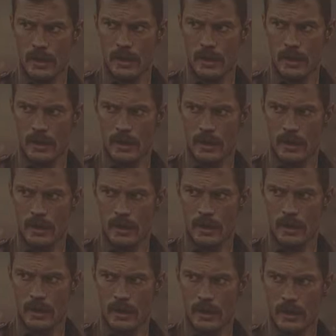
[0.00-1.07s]

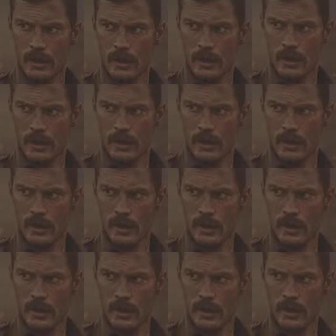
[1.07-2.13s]

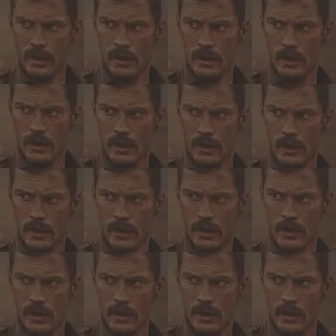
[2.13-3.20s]

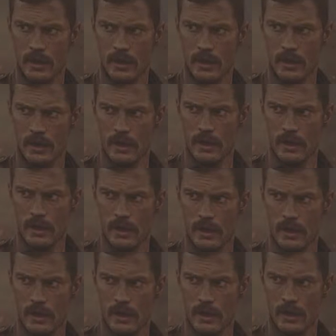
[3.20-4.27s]

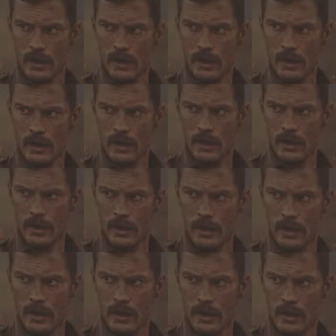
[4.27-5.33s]

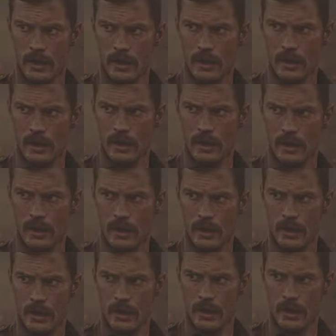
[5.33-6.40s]

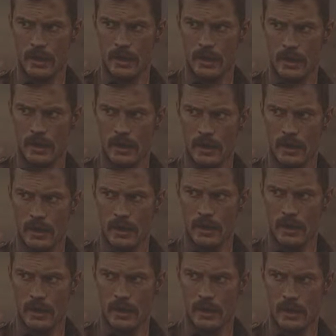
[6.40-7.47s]

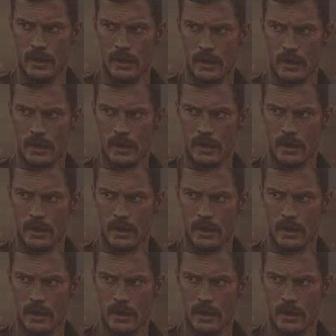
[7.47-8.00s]
(silent)